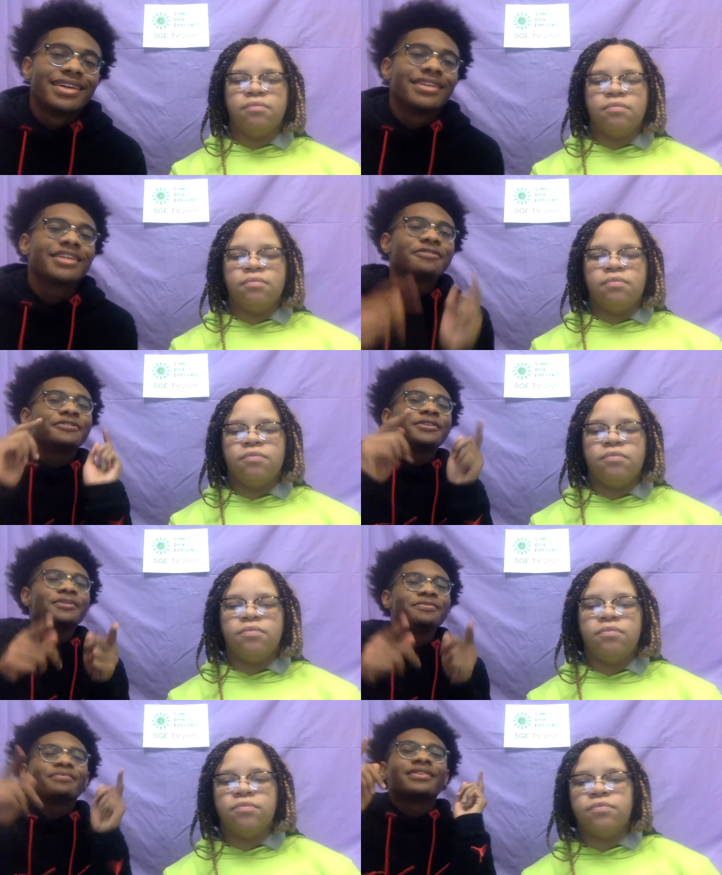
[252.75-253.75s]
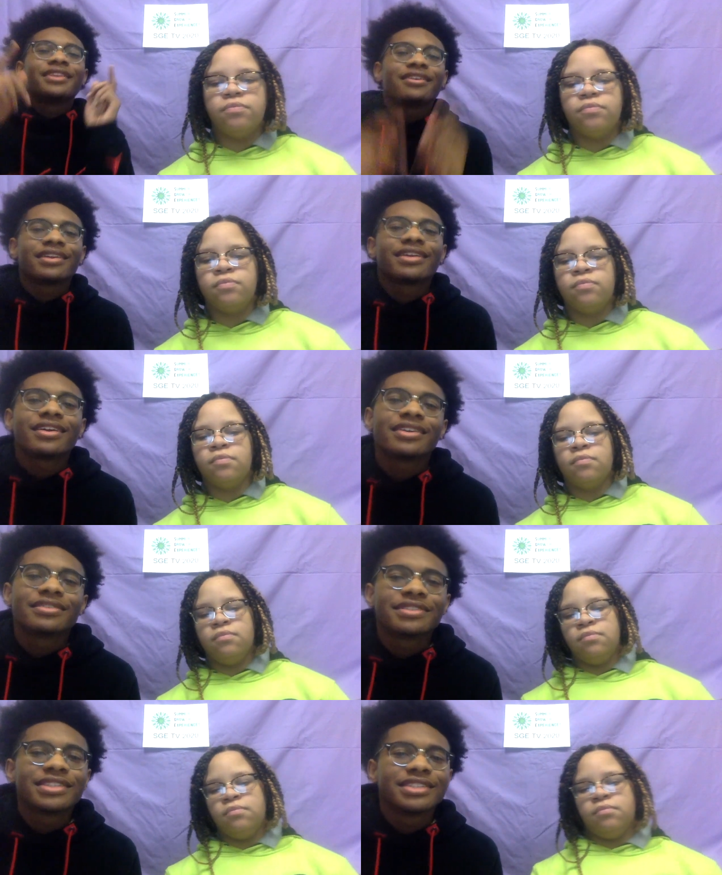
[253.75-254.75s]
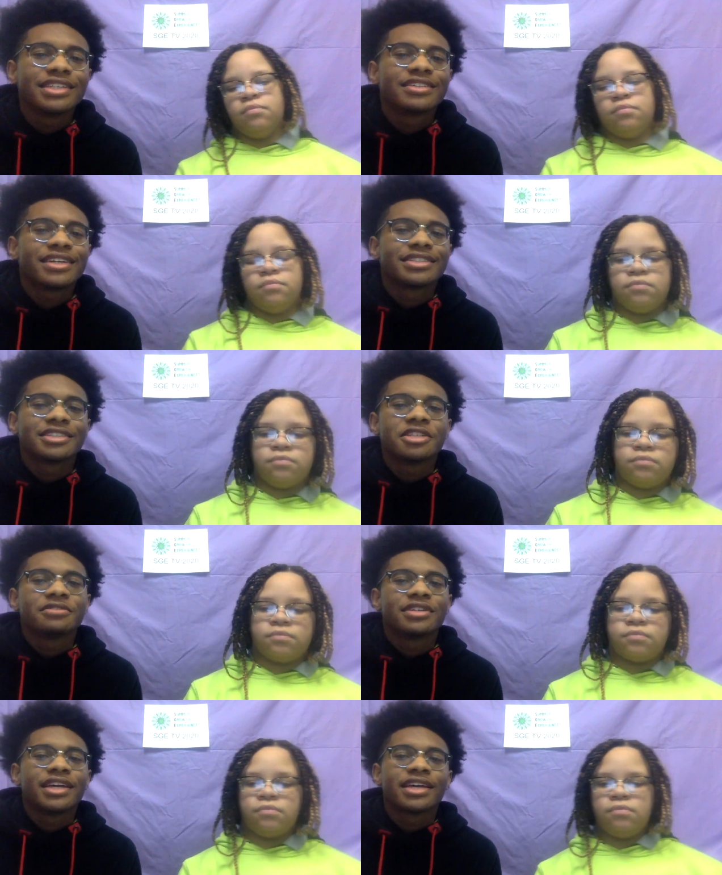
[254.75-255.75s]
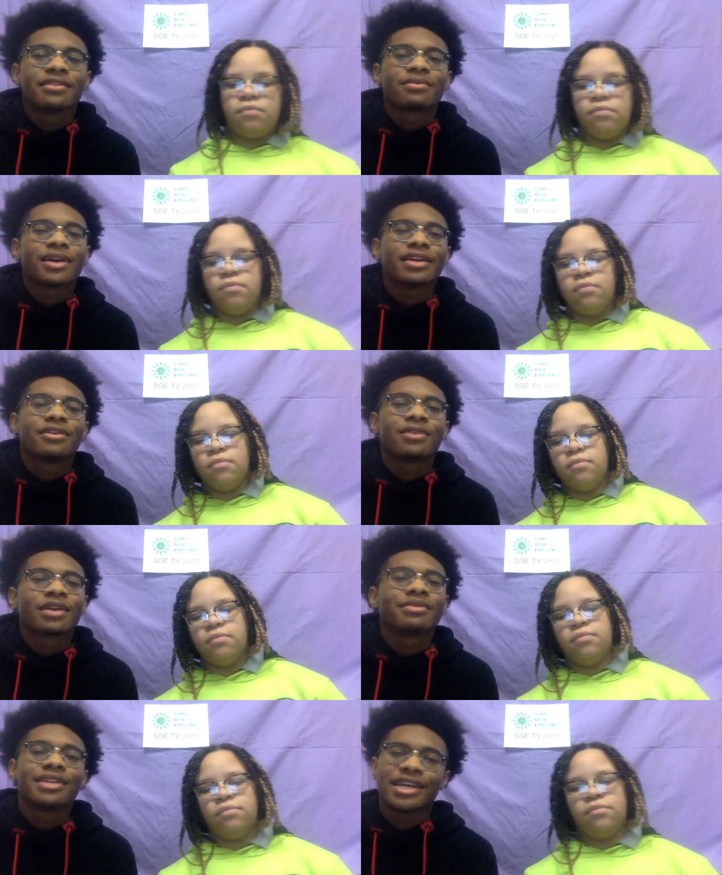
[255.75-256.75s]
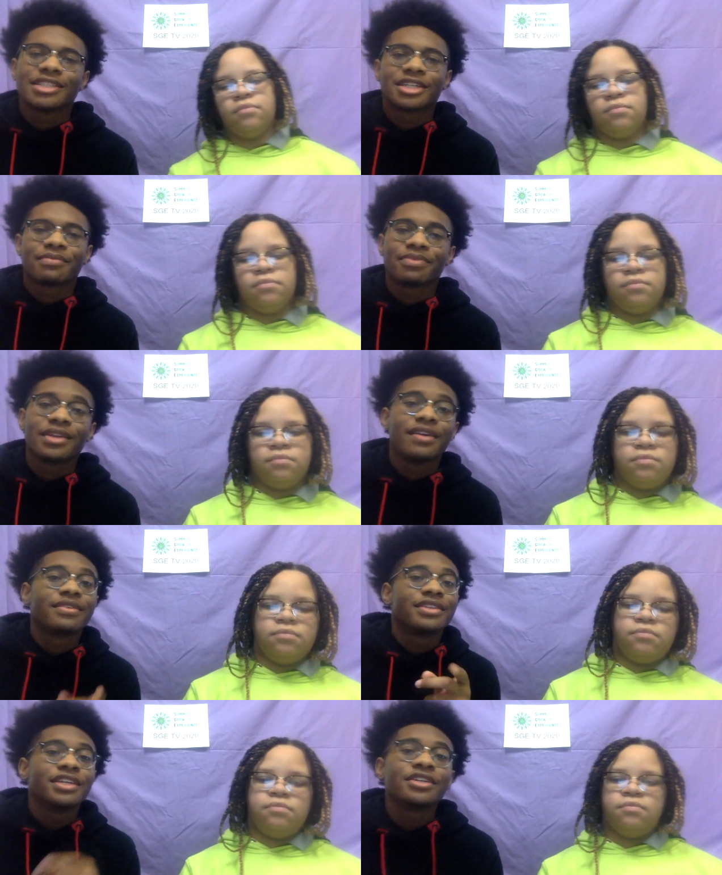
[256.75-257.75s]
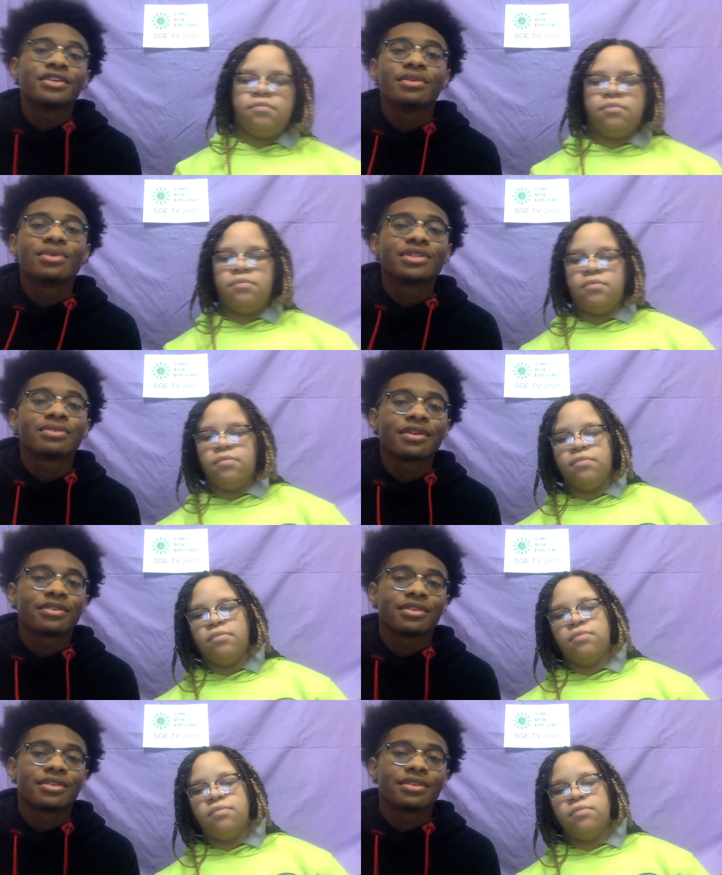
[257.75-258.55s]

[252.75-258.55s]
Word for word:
Speaker 1: Lucky for you, there are a lot of other teachers at Sova that can write your recommendation. If the teacher you want to write,